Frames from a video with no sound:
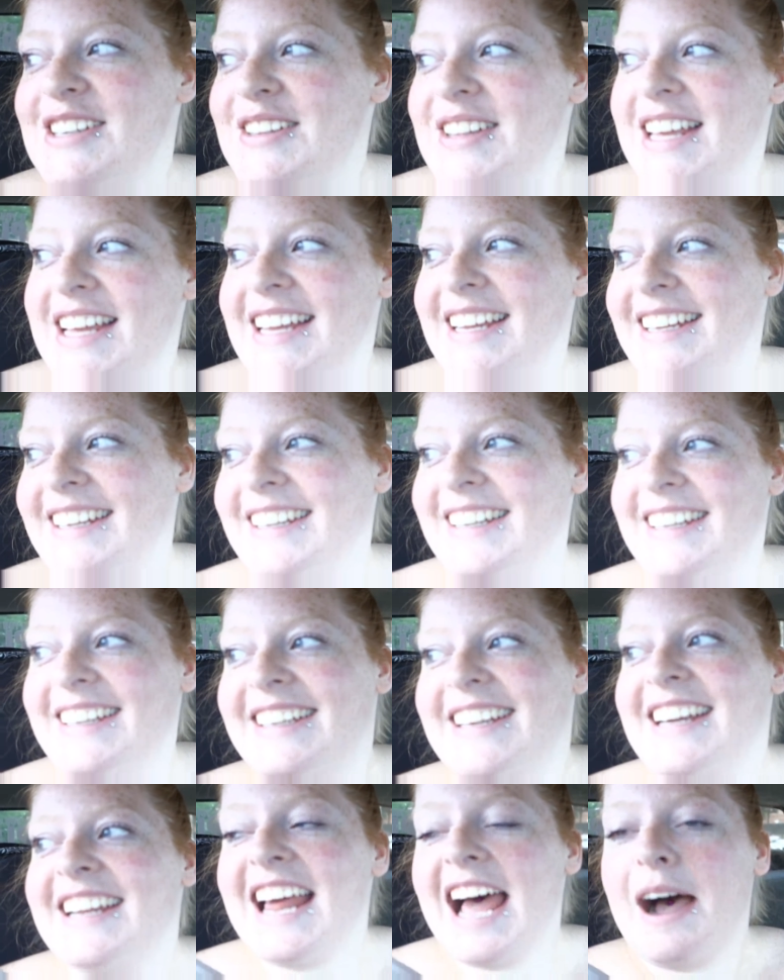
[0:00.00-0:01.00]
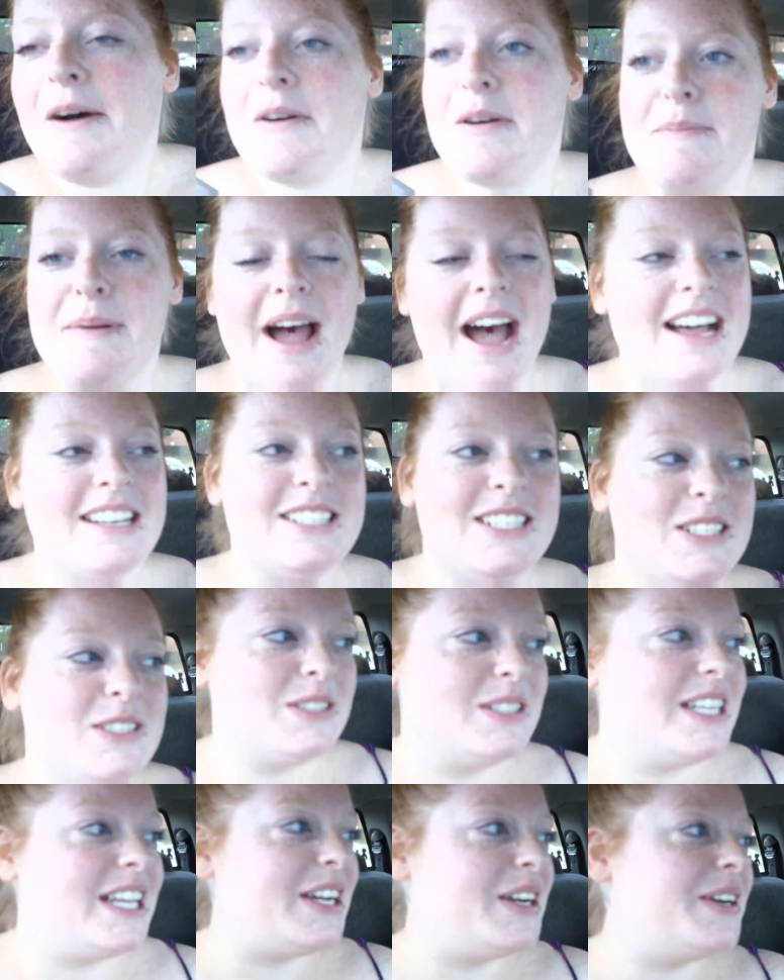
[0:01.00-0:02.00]
then an hour
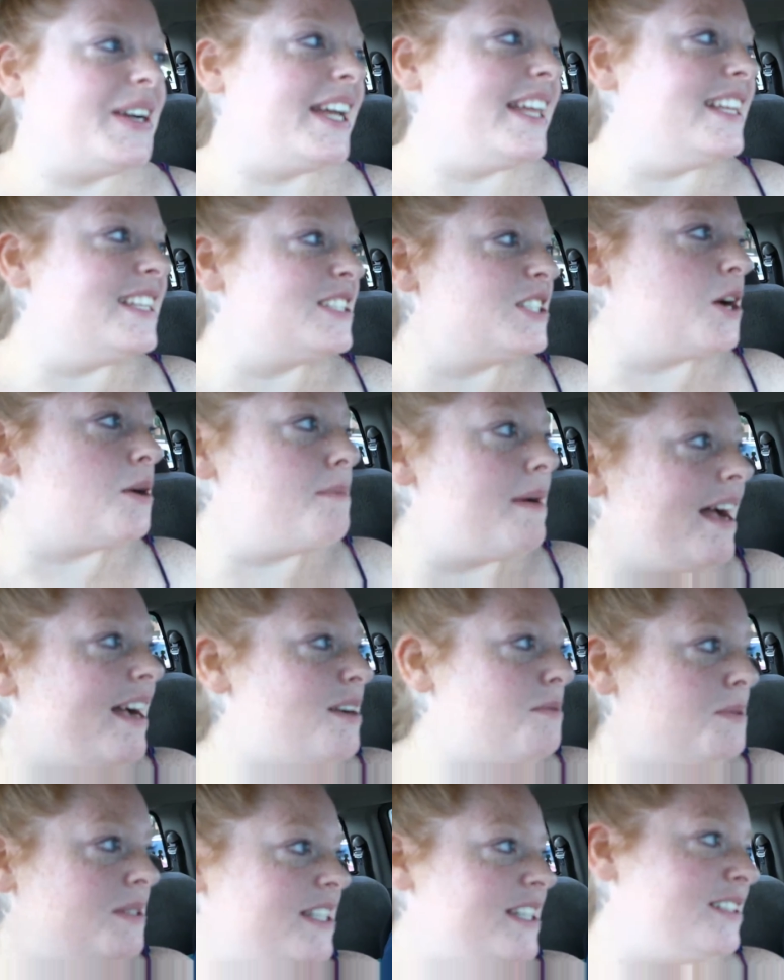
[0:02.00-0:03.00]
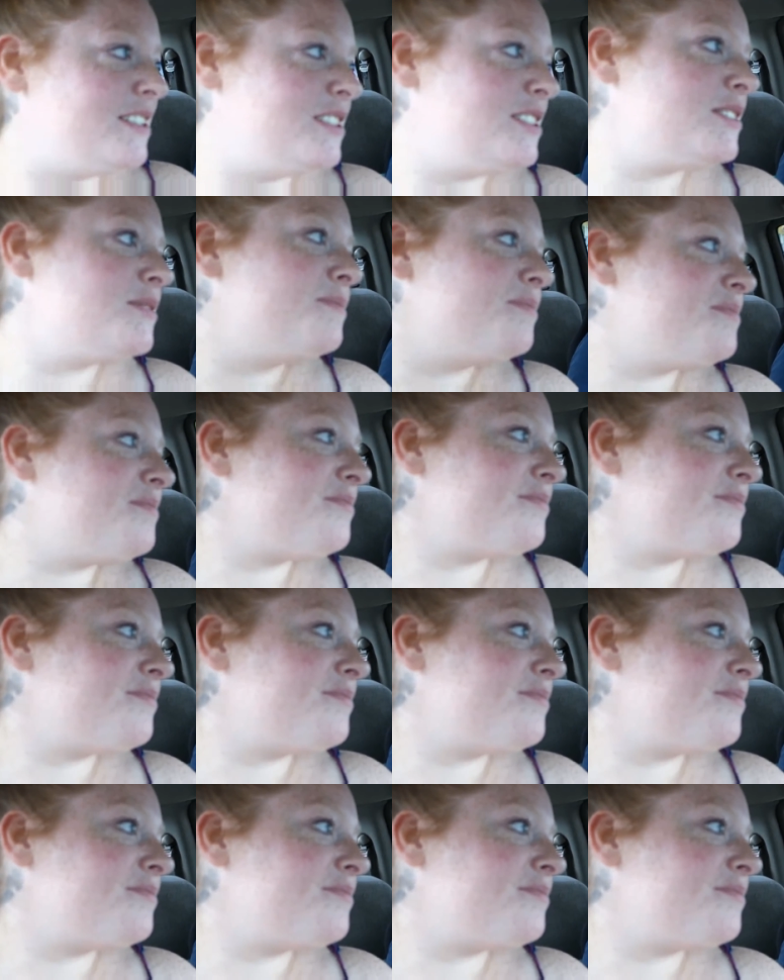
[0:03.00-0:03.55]
passes, we're like, okay, let's go back upstairs.